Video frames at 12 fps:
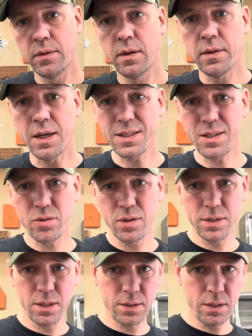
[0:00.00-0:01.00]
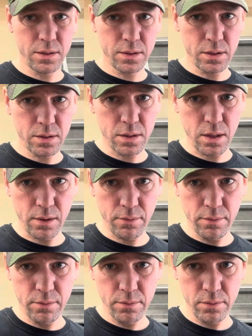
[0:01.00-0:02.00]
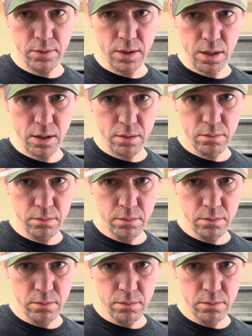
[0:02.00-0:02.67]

That's a 3/16" knife, thick.